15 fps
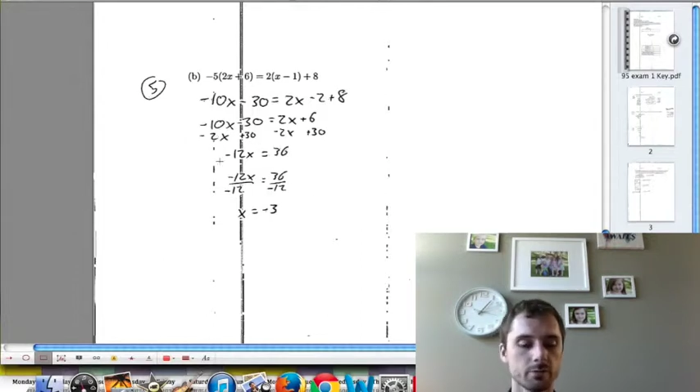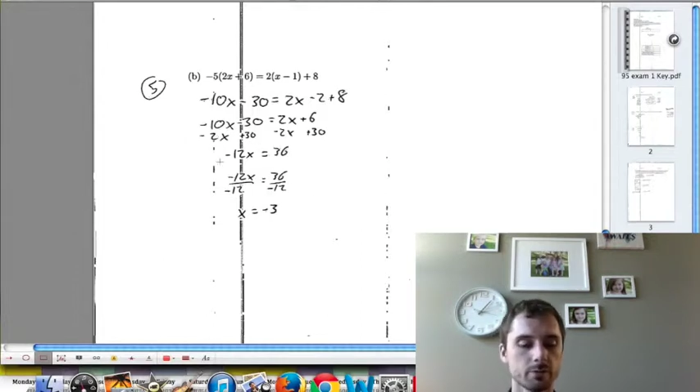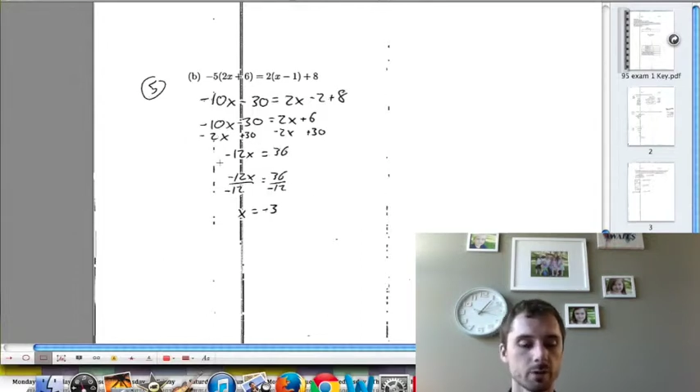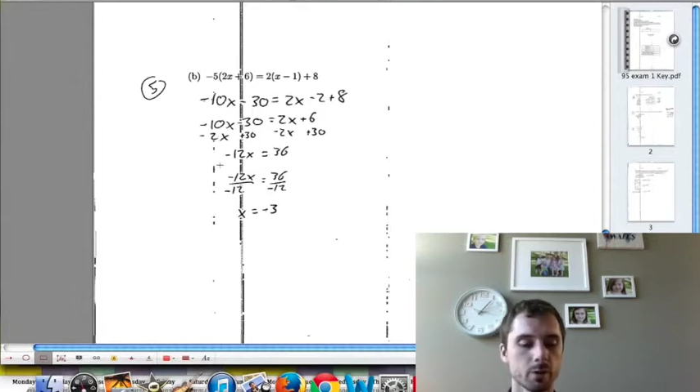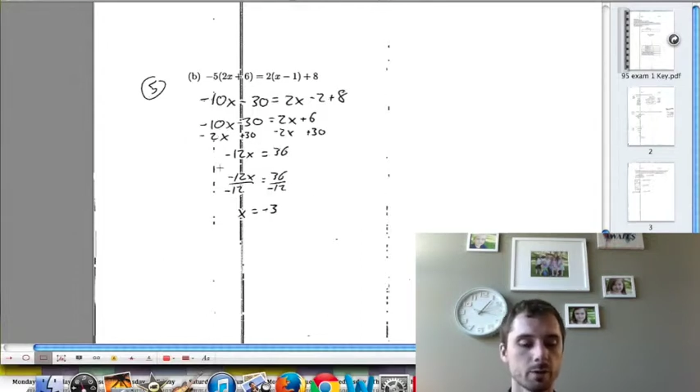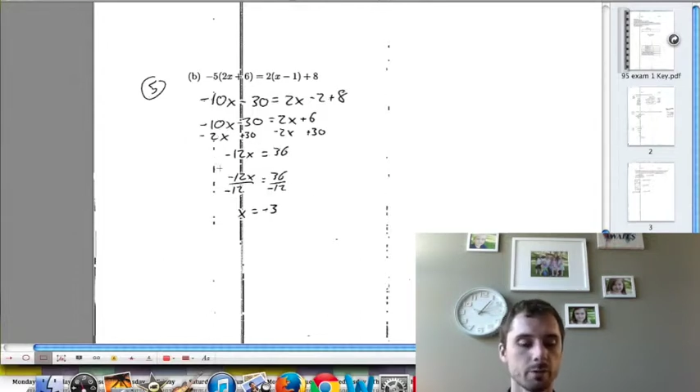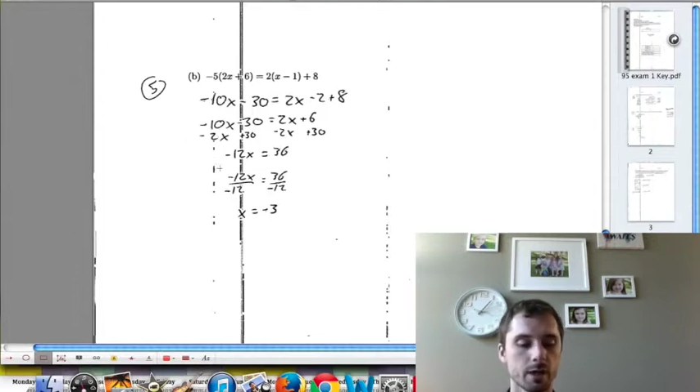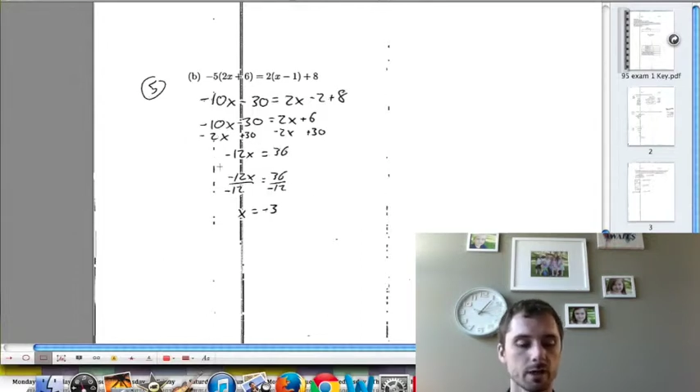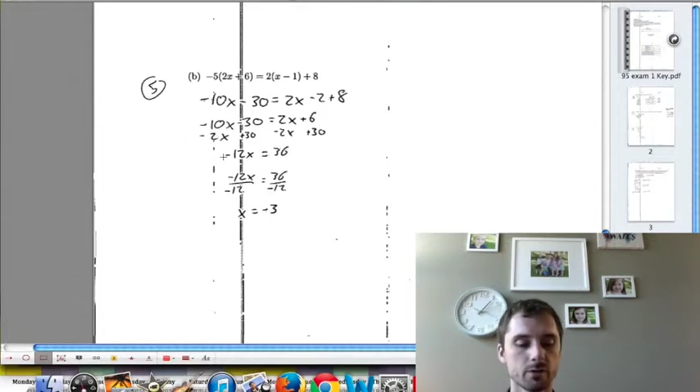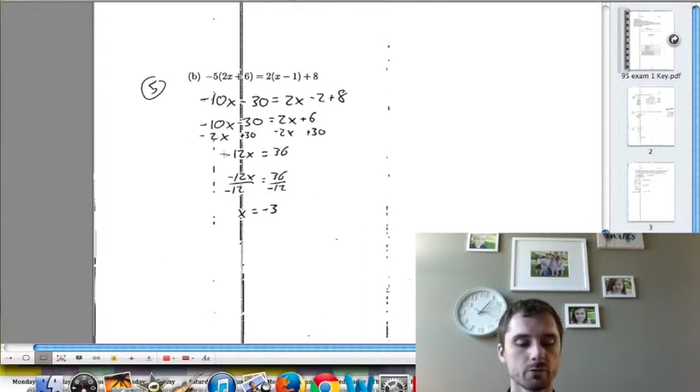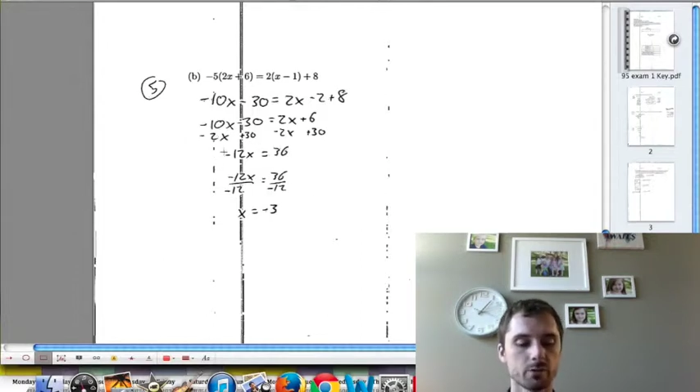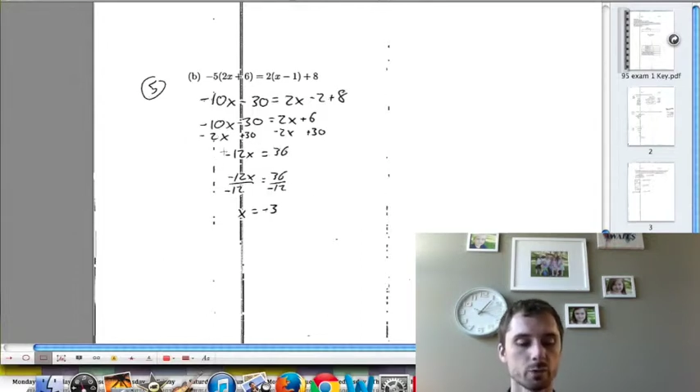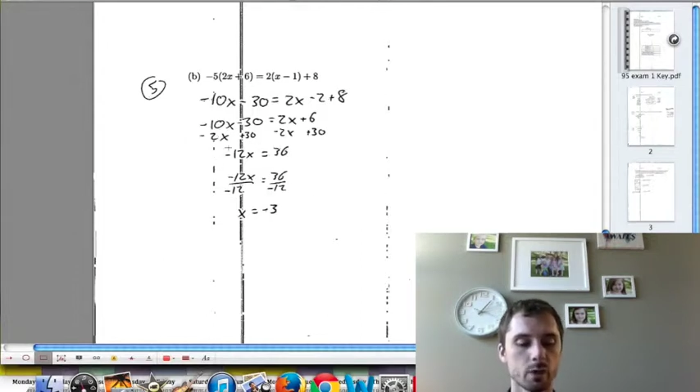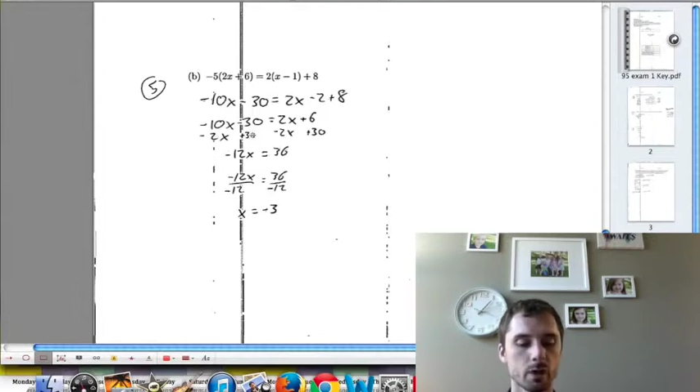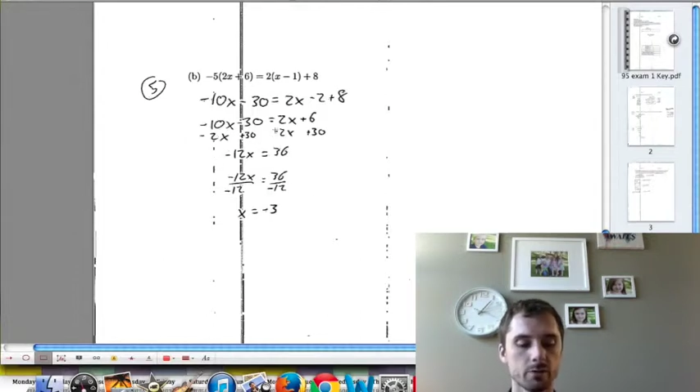so I'm negative
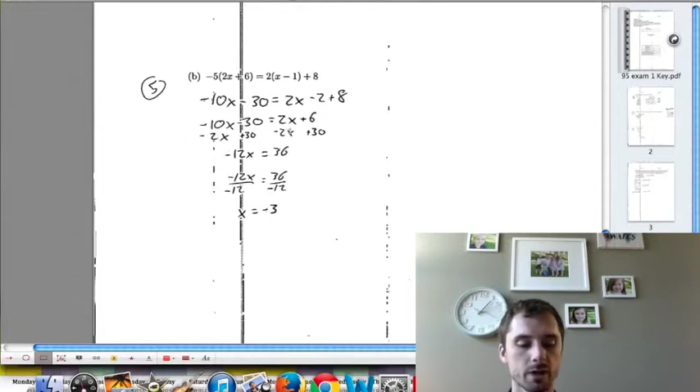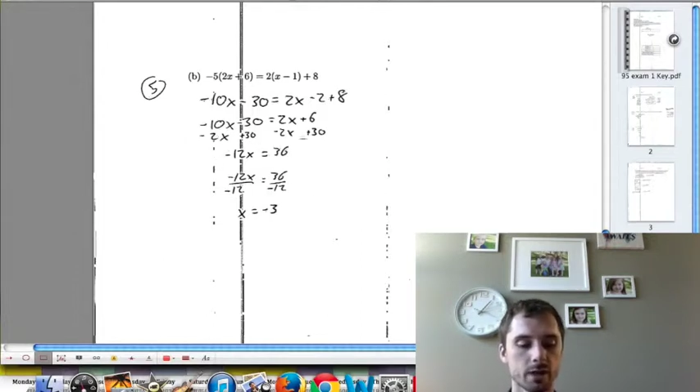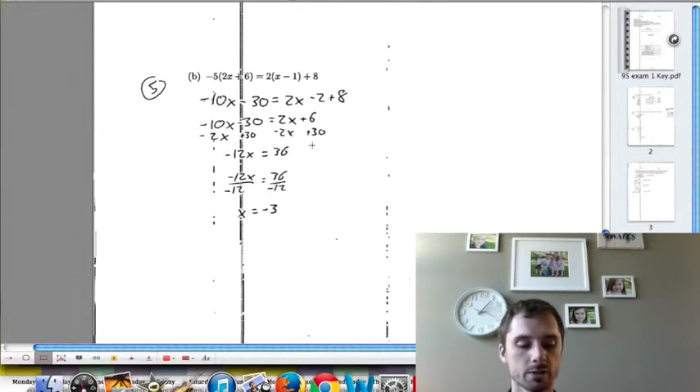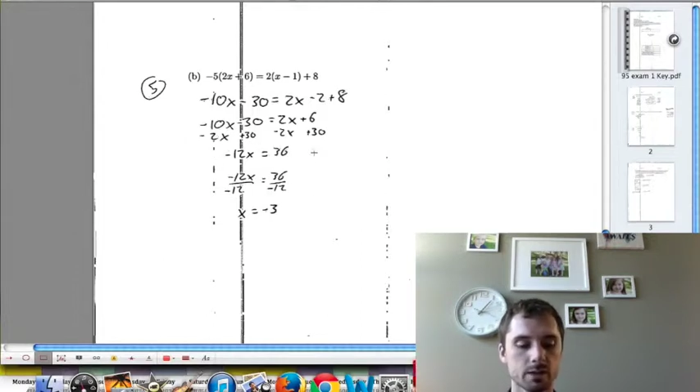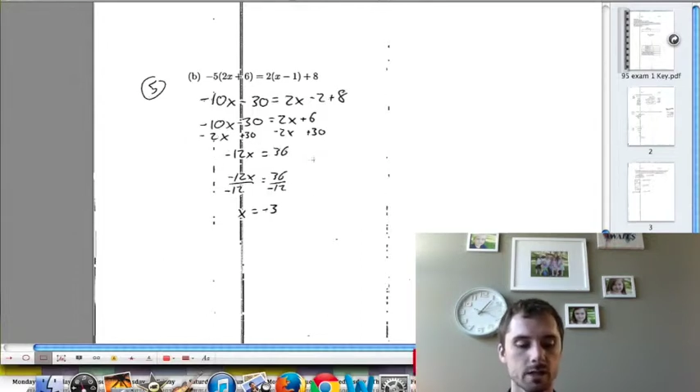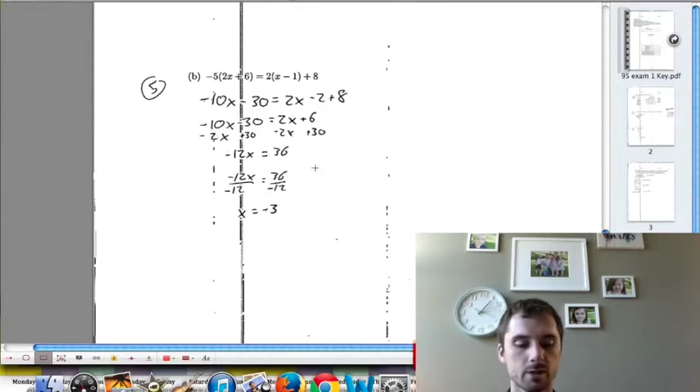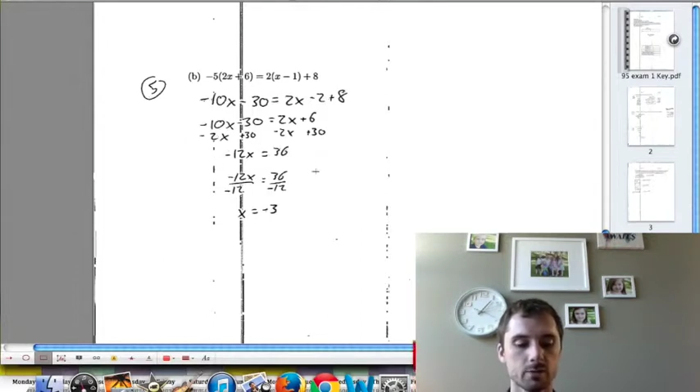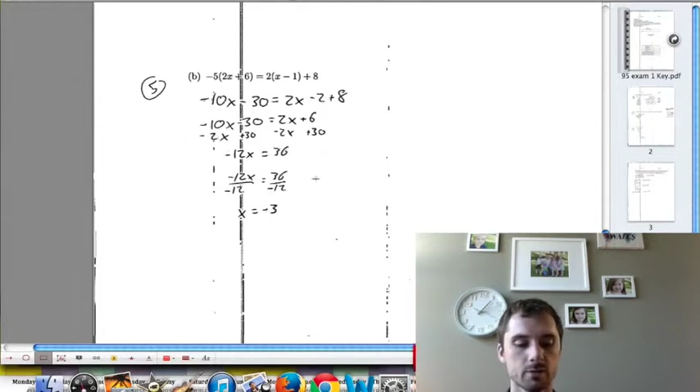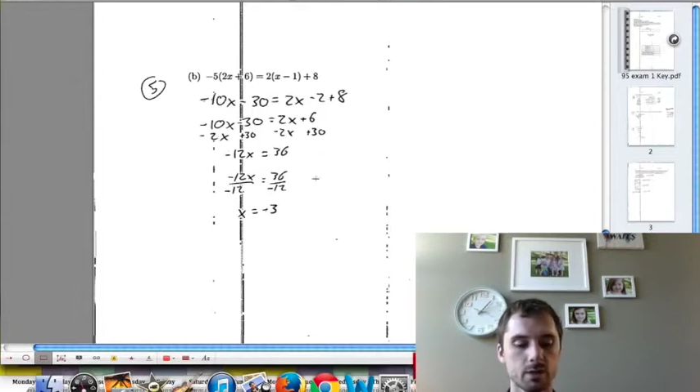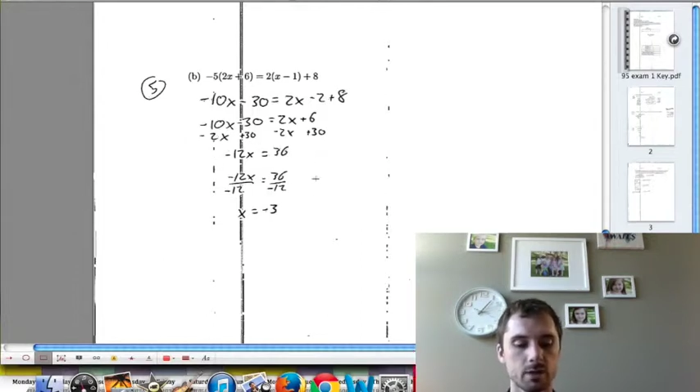12x now,